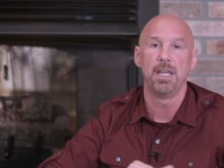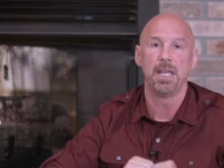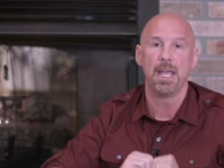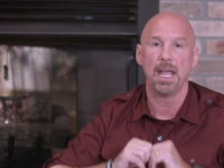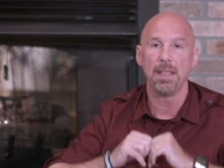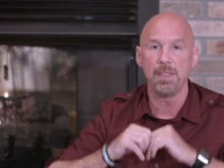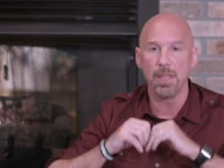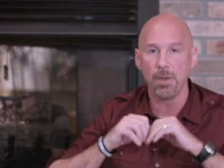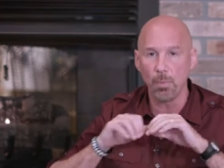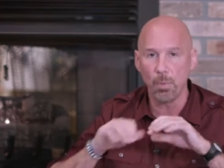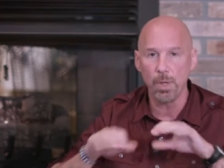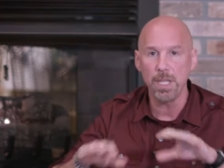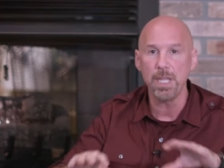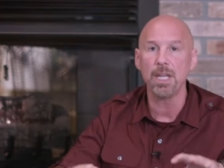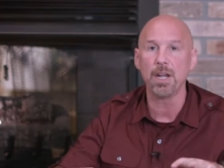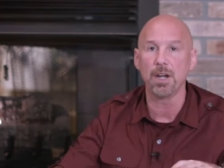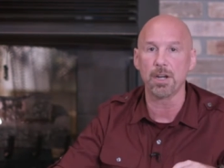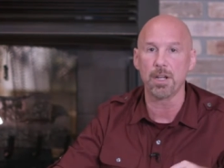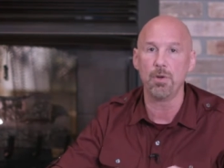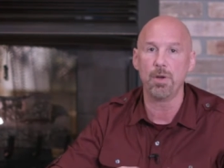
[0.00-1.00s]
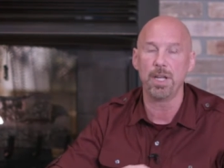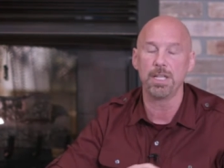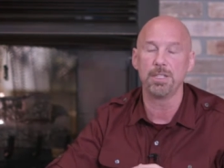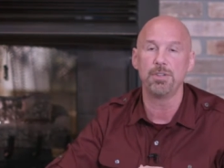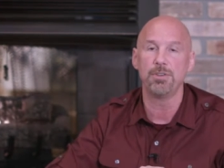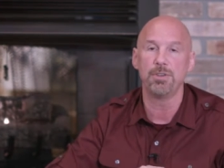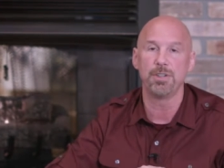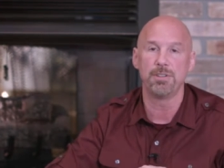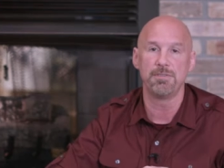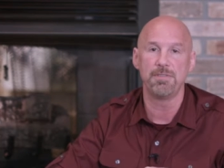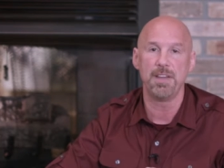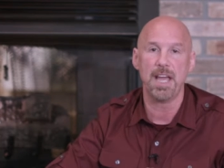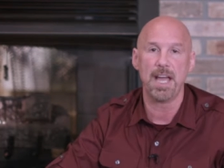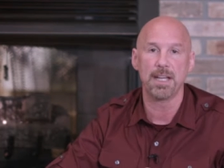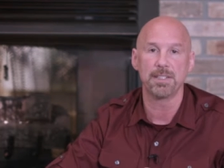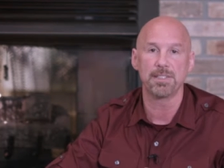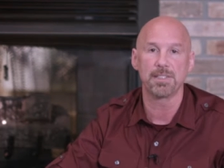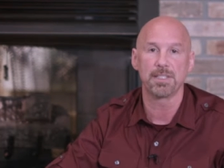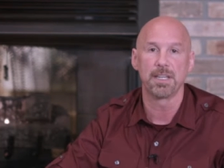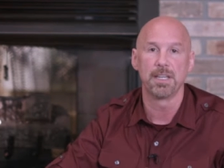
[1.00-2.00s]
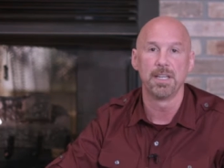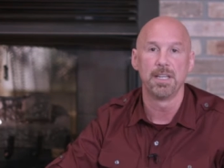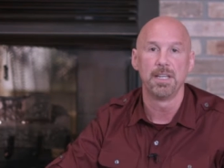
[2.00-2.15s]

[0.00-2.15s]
and that we are going to invest.